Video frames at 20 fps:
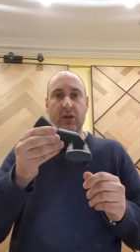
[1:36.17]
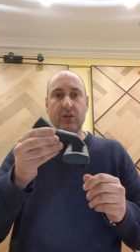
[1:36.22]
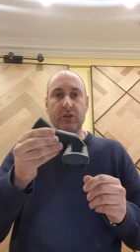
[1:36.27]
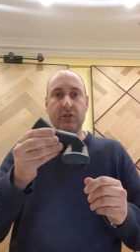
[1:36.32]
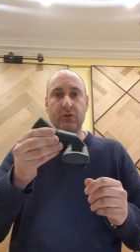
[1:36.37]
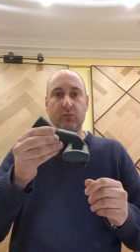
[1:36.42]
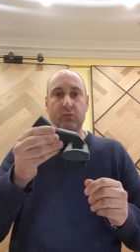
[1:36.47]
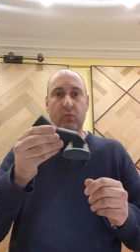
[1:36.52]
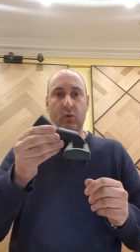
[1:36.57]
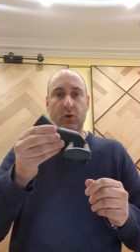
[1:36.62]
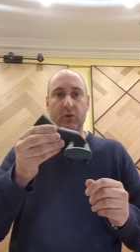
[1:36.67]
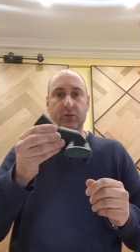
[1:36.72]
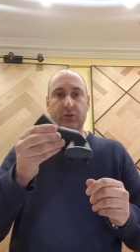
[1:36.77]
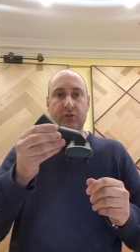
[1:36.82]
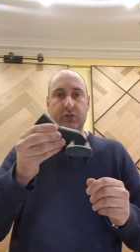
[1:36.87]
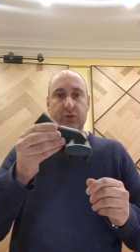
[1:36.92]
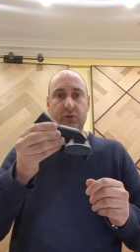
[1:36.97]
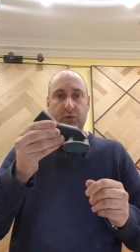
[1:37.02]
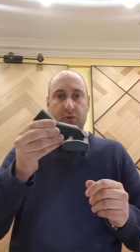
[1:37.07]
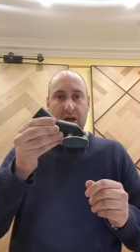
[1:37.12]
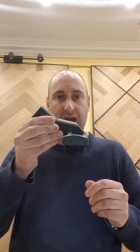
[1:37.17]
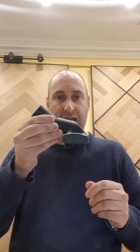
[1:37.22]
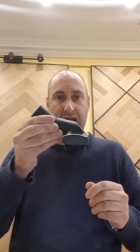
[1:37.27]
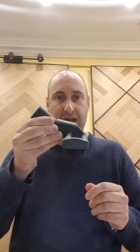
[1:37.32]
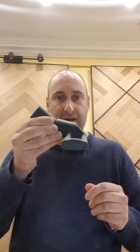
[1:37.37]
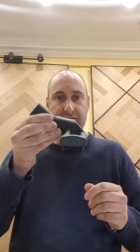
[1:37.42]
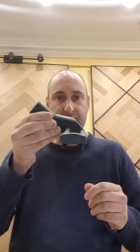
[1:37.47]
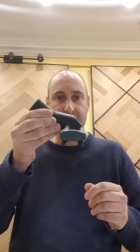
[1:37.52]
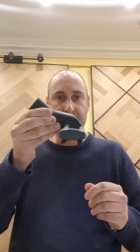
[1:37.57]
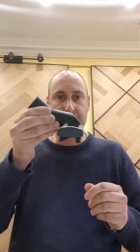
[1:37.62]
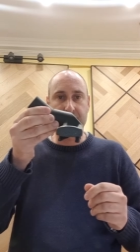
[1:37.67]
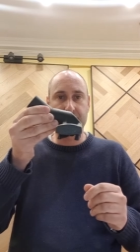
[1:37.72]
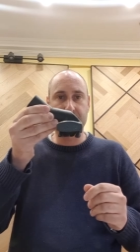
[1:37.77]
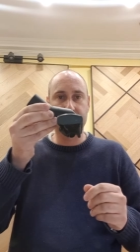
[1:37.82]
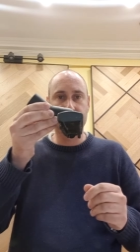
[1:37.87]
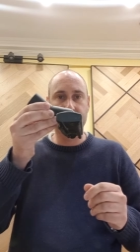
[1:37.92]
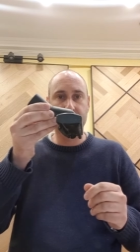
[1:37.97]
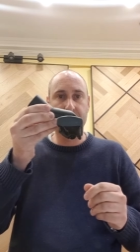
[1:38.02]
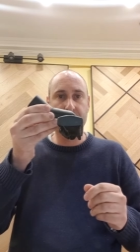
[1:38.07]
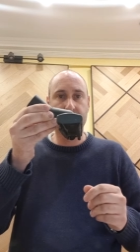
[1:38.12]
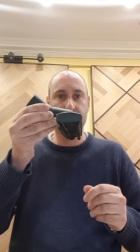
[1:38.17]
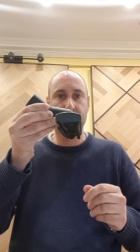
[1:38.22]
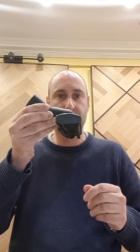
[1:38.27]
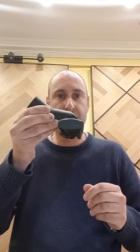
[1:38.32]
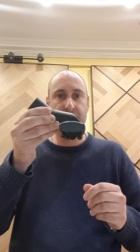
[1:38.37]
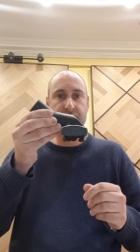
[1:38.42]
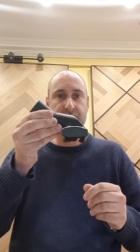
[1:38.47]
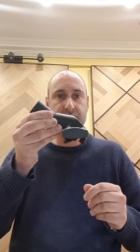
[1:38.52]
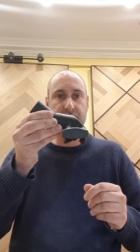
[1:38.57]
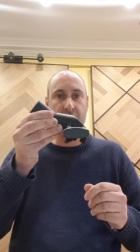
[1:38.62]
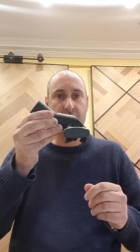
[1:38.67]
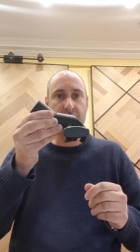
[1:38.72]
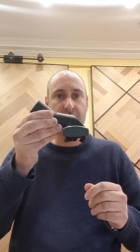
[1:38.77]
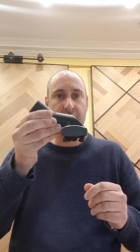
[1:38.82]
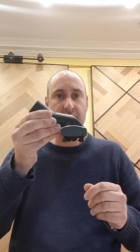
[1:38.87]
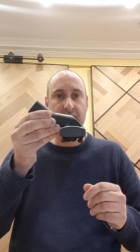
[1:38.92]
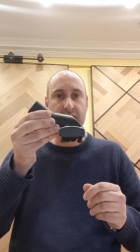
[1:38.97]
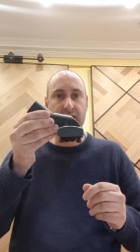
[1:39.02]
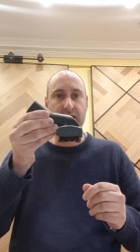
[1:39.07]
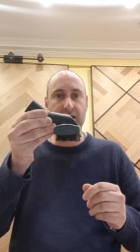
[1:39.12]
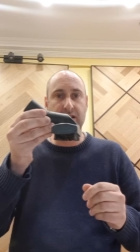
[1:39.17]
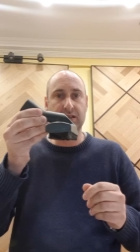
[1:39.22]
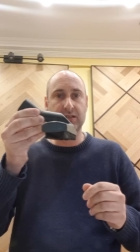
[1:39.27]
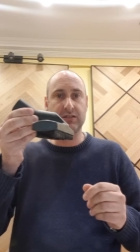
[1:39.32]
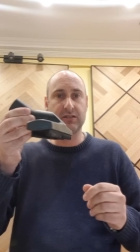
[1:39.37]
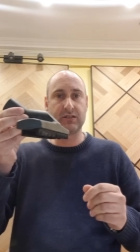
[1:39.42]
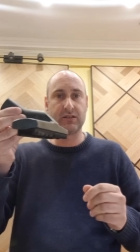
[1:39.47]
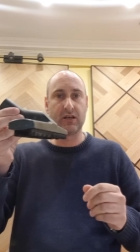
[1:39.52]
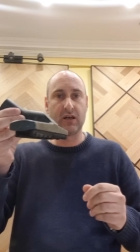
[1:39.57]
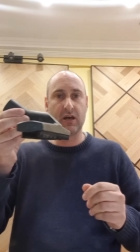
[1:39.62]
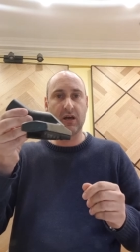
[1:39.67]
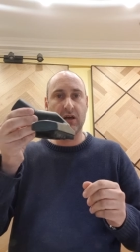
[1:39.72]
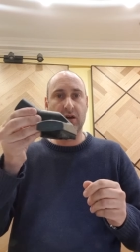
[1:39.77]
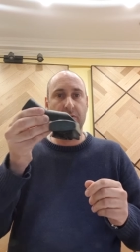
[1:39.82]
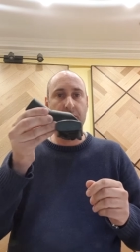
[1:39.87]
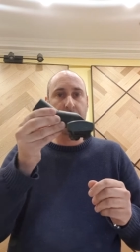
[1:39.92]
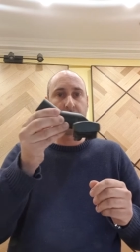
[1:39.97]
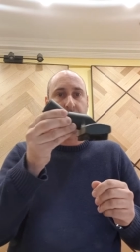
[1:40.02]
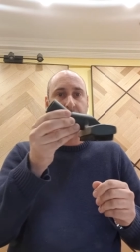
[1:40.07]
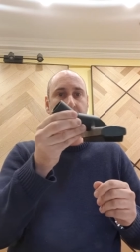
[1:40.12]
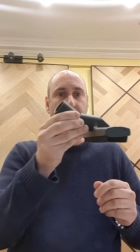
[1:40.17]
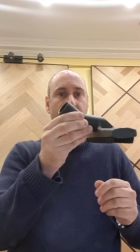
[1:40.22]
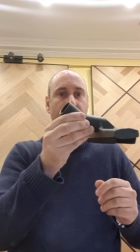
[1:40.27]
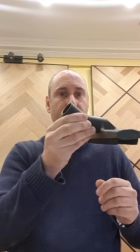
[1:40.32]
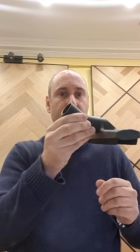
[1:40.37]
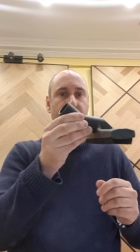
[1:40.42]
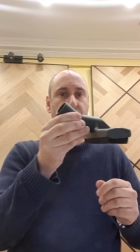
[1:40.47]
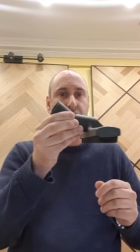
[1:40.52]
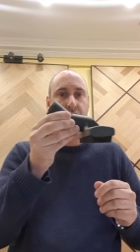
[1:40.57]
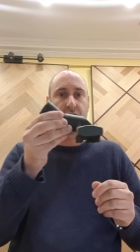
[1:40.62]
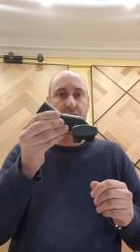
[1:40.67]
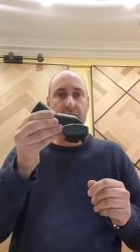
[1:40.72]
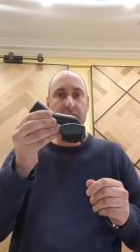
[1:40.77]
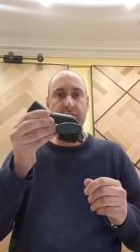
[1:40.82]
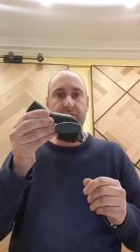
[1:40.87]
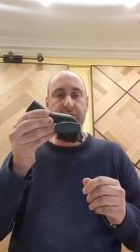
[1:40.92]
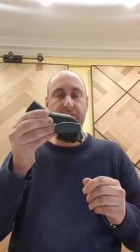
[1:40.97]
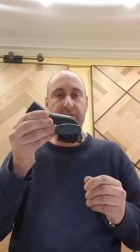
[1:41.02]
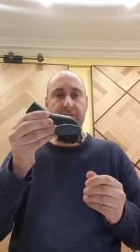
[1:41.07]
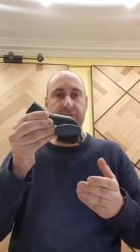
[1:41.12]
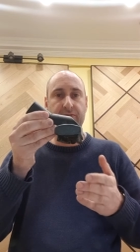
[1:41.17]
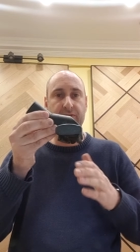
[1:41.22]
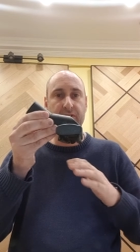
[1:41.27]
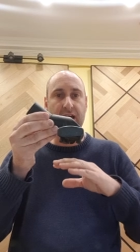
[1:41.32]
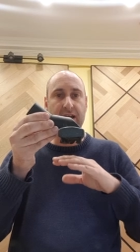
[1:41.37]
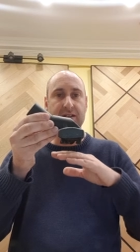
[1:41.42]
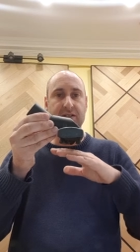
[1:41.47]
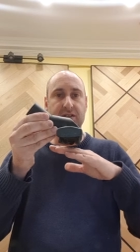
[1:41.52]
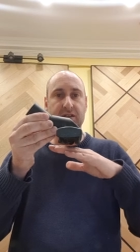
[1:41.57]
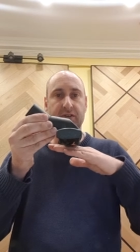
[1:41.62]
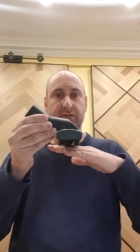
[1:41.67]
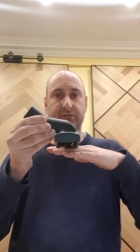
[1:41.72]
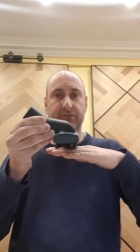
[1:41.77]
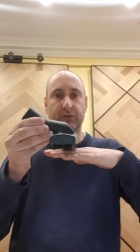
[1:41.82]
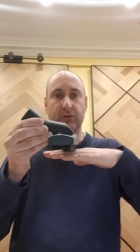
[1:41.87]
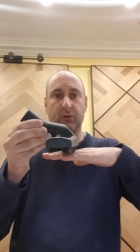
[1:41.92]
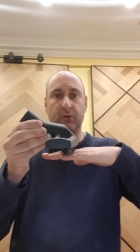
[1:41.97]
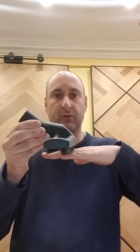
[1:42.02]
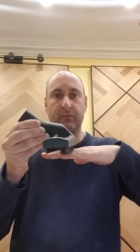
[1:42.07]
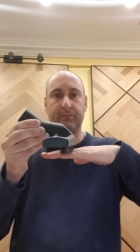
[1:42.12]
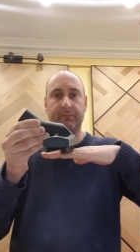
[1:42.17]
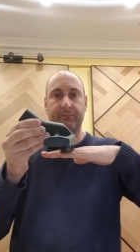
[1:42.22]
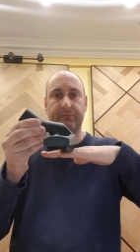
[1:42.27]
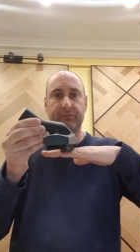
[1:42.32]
you want to have it so that it is pretty much flat to the floor,